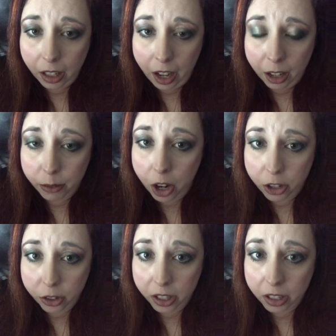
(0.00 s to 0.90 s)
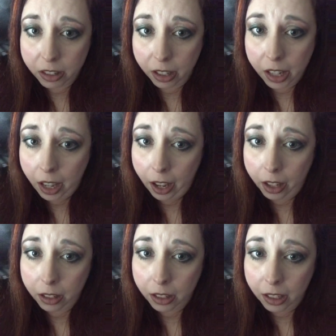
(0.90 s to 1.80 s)
out of hundreds that he
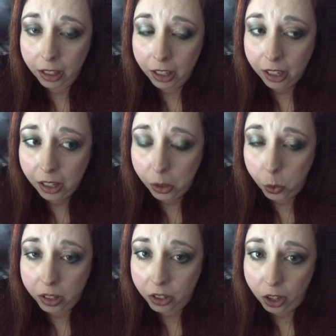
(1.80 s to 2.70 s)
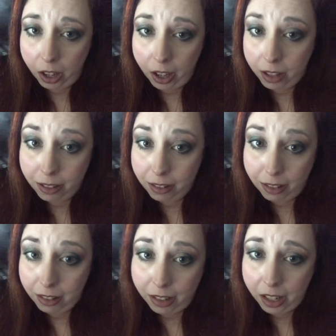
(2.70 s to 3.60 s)
had was a jazz
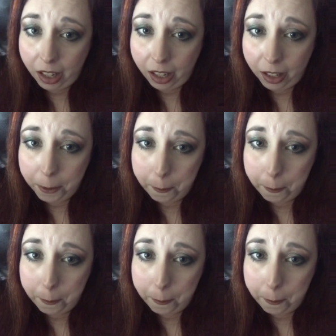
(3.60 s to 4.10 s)
CD.